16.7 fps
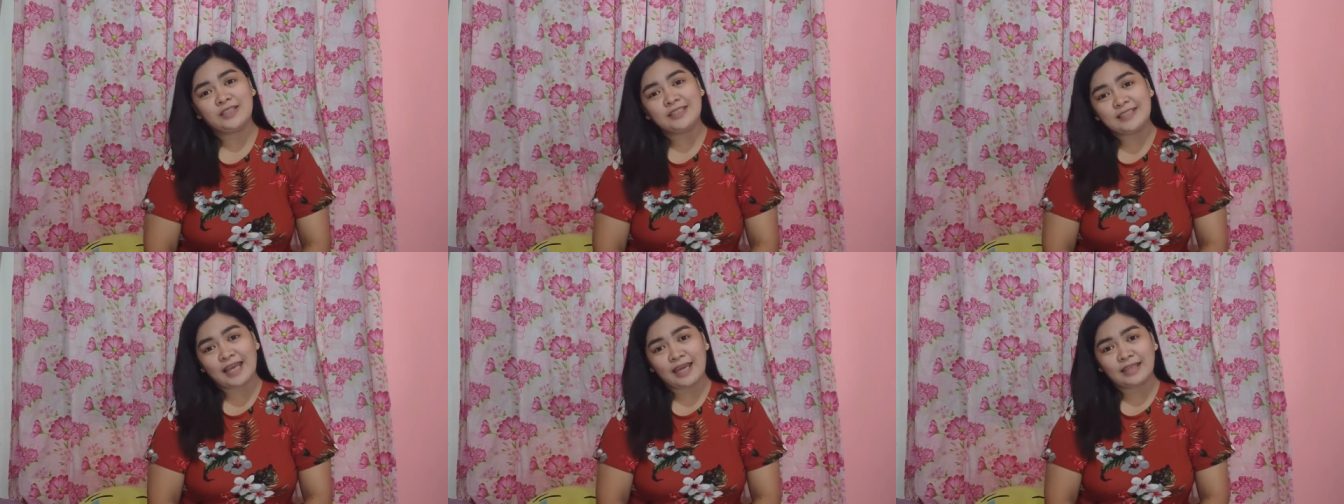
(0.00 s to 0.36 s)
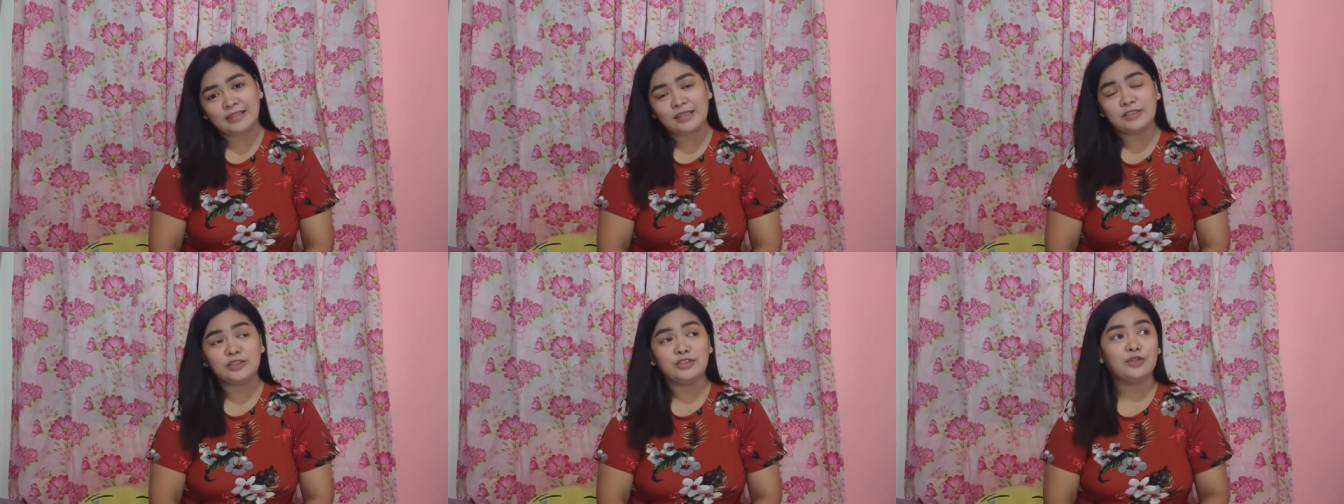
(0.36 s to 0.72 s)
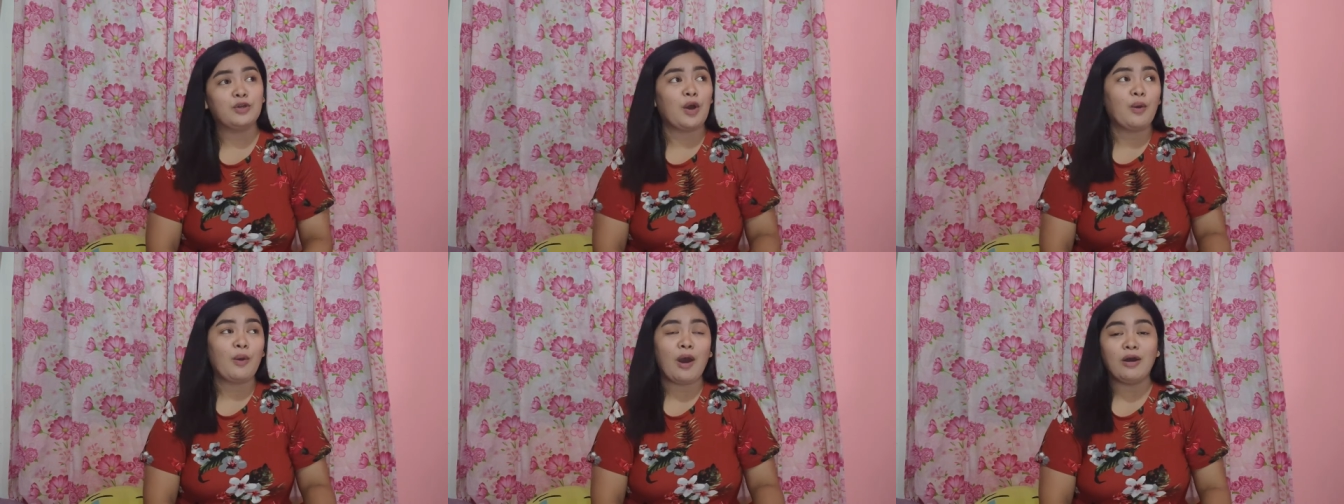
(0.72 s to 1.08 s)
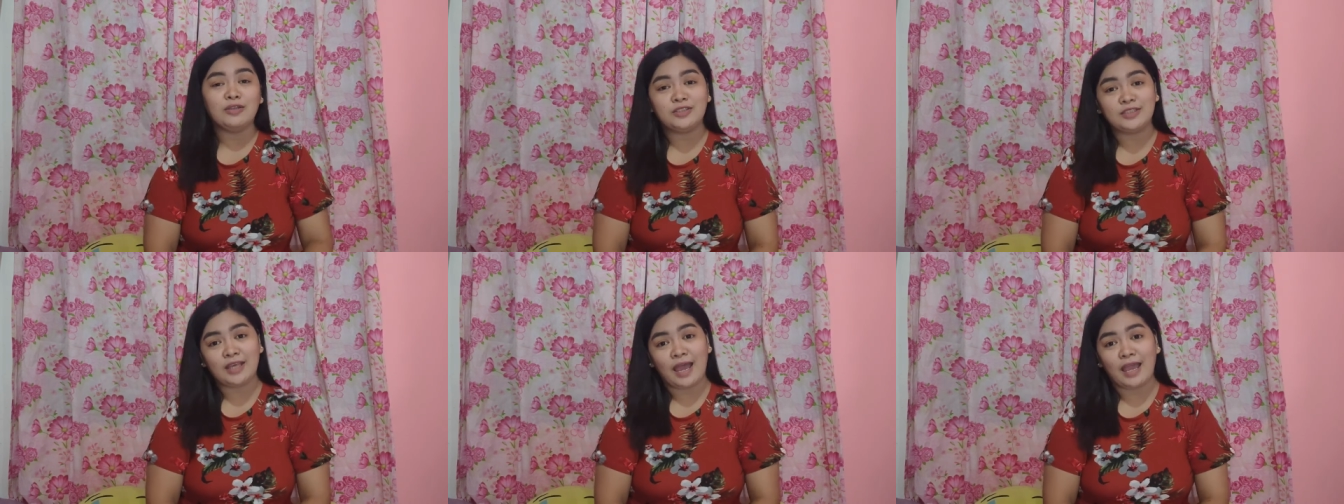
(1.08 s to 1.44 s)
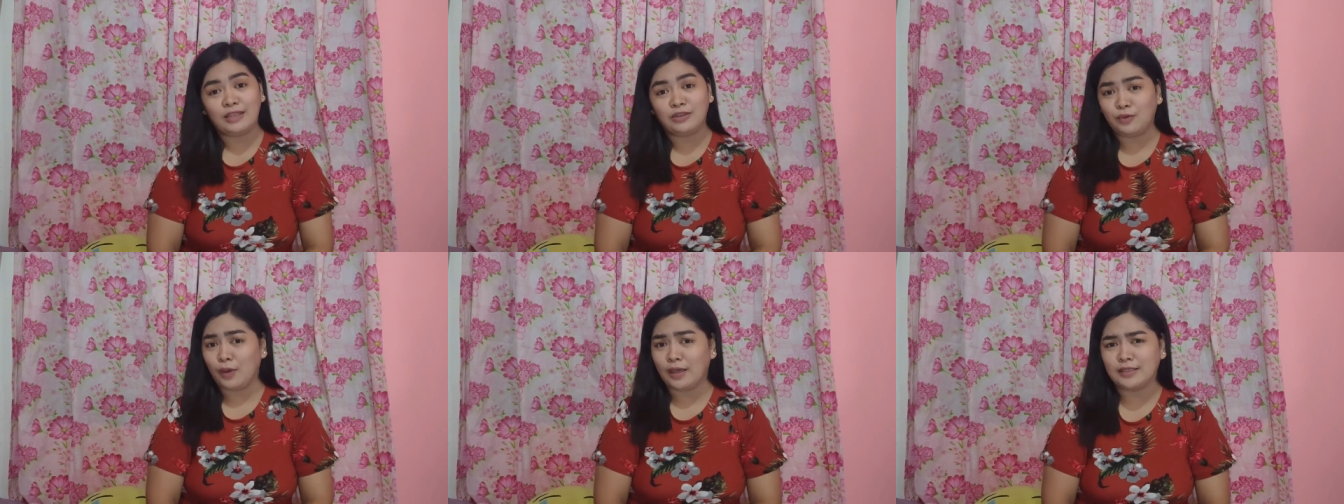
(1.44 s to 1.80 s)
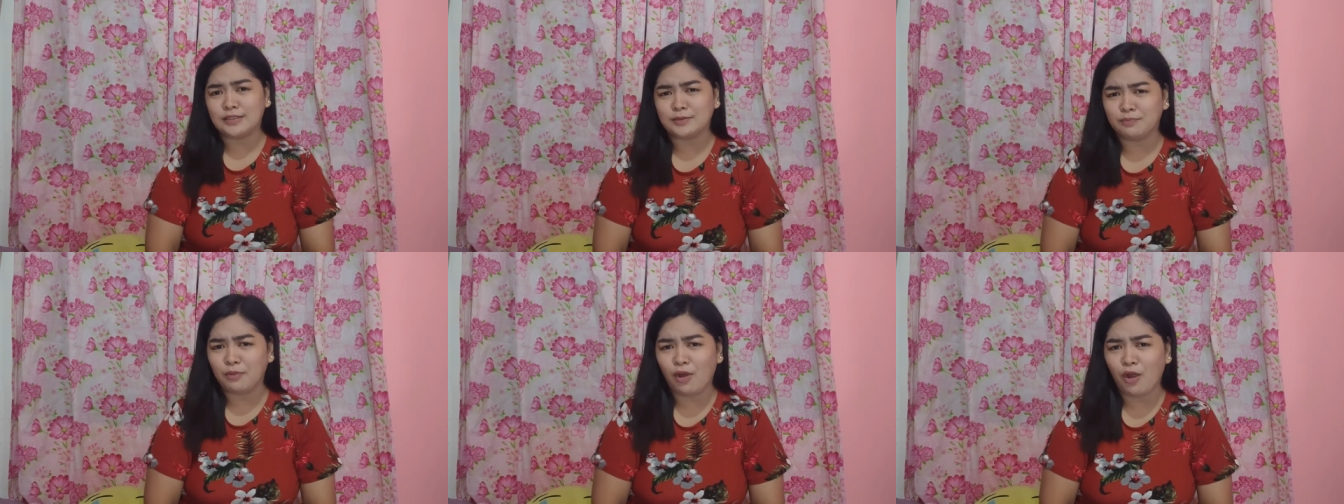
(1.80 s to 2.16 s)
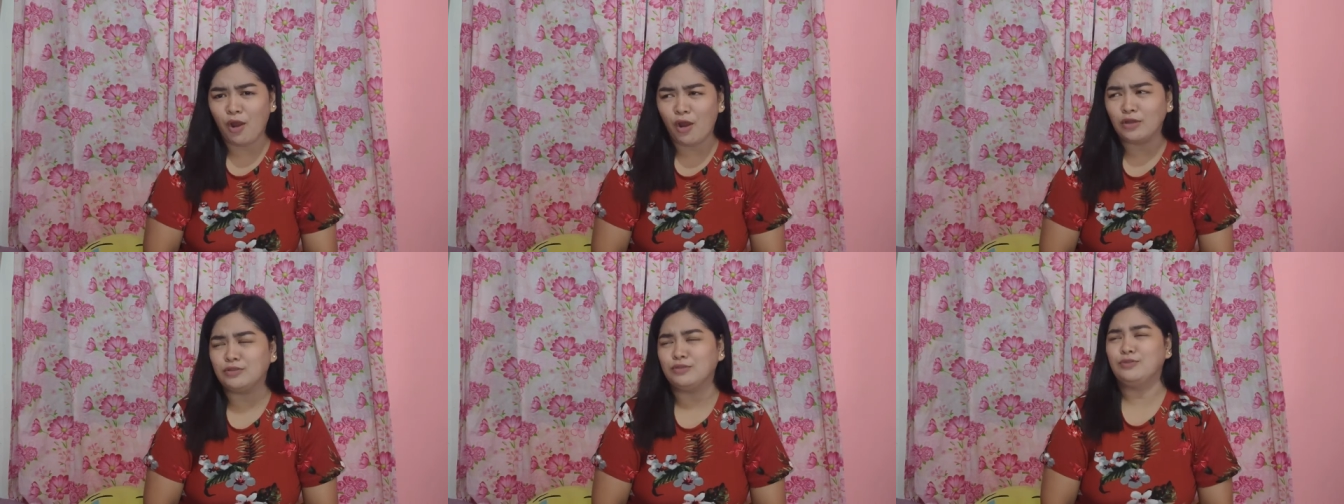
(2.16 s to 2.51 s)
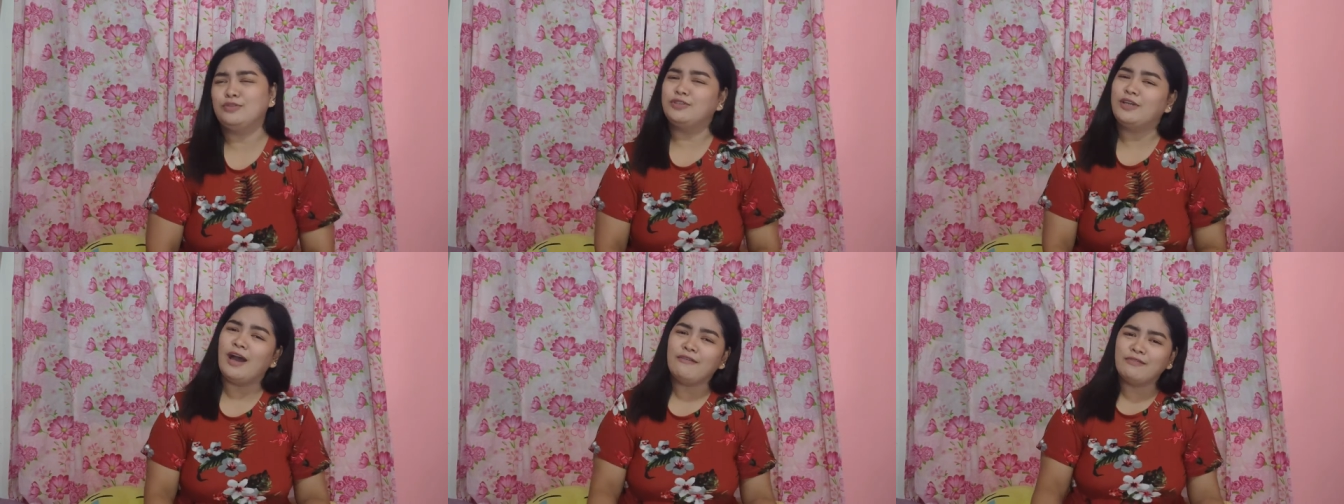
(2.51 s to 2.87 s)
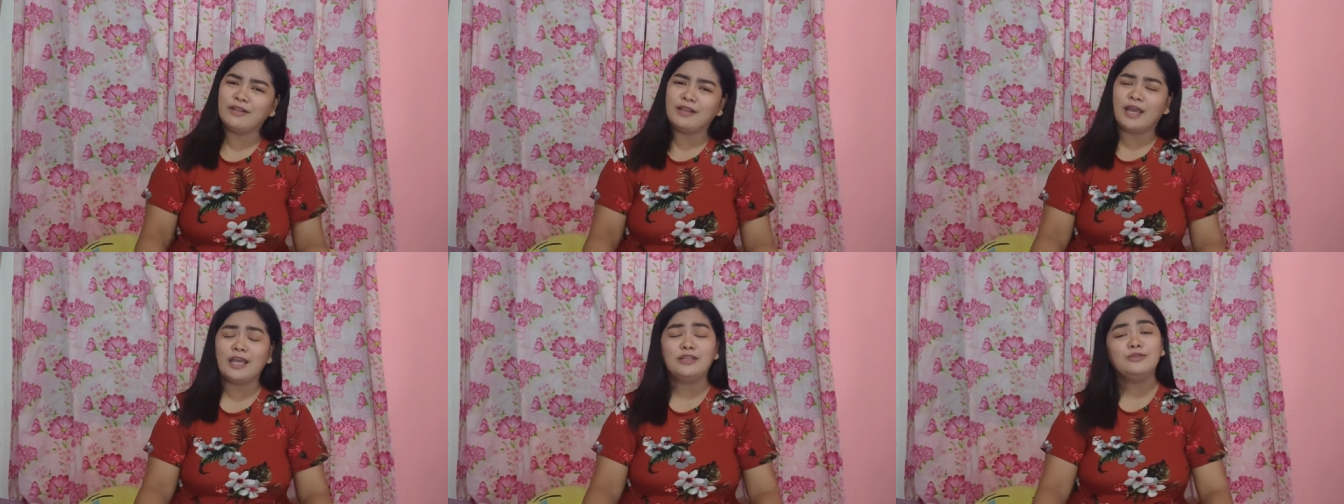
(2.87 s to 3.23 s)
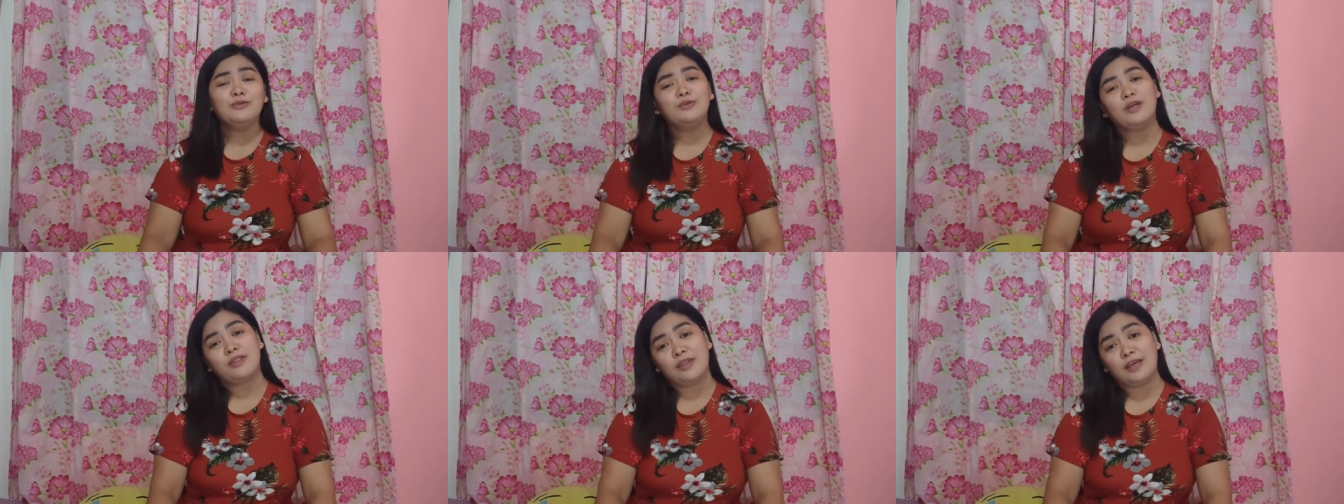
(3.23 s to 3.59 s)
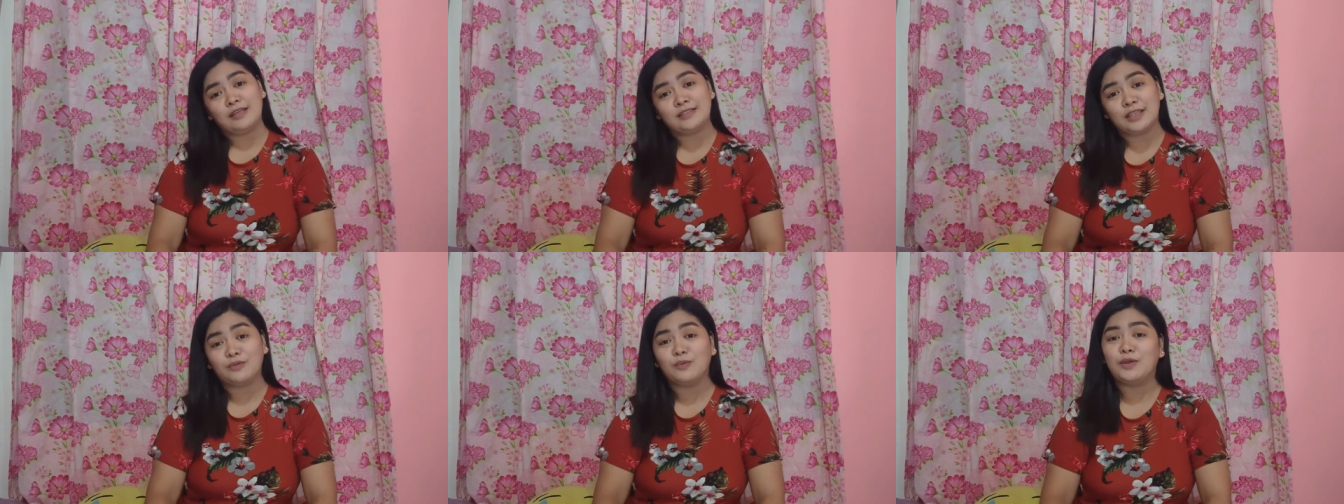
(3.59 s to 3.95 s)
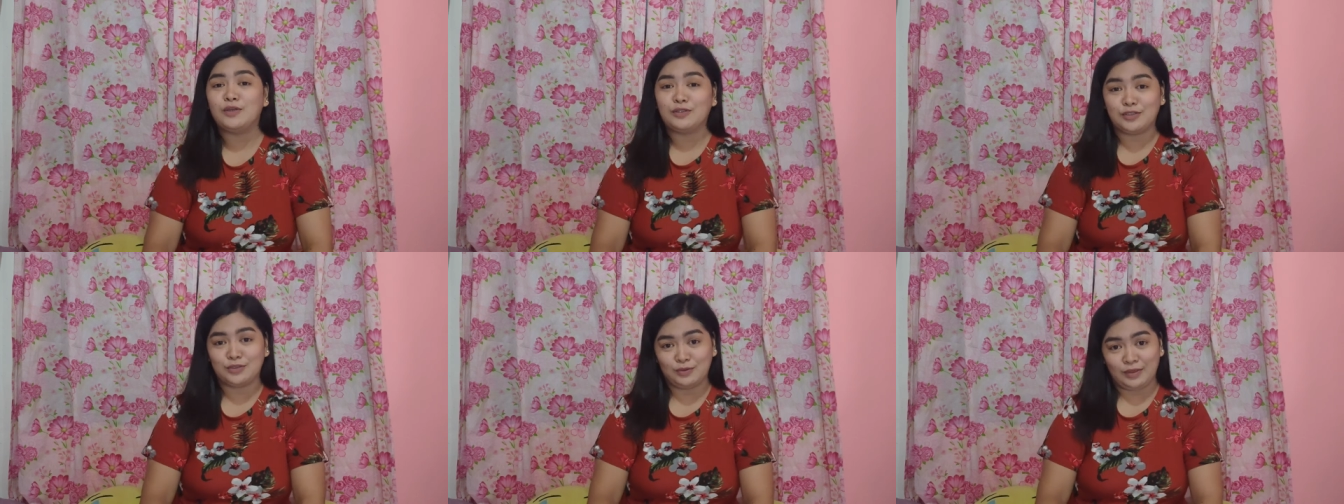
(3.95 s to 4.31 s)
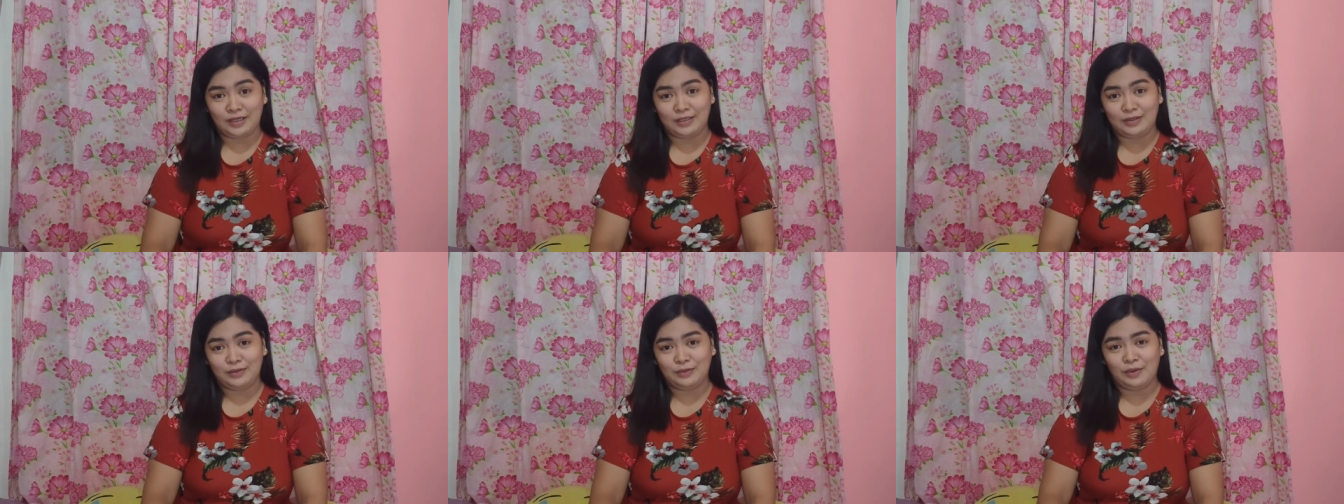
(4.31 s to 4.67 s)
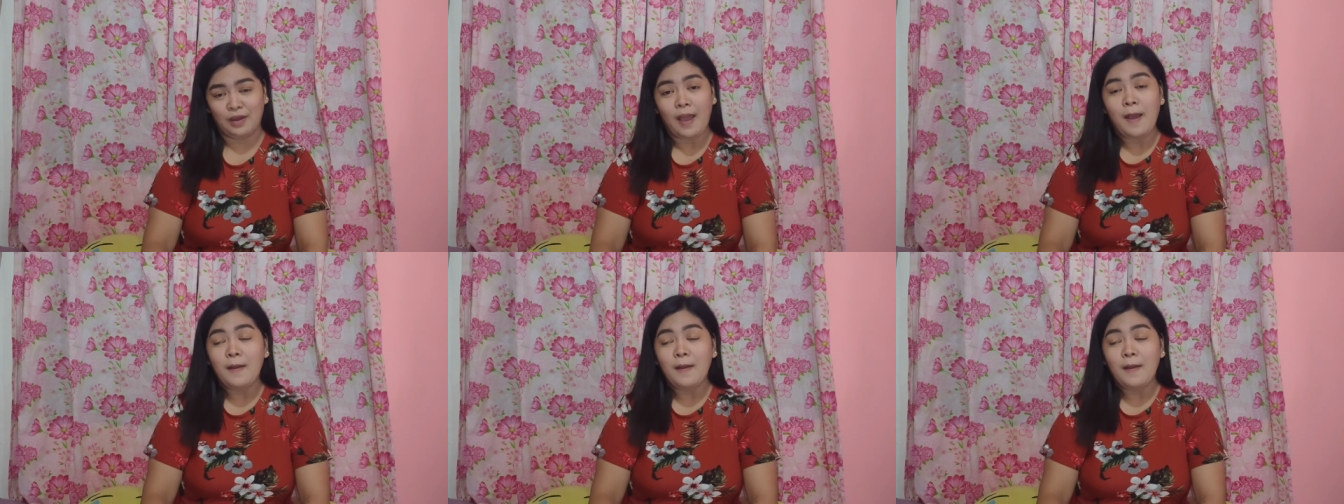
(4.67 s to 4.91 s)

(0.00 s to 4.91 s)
Excited to go outside, to explore, to travel, and do the things that we usually do.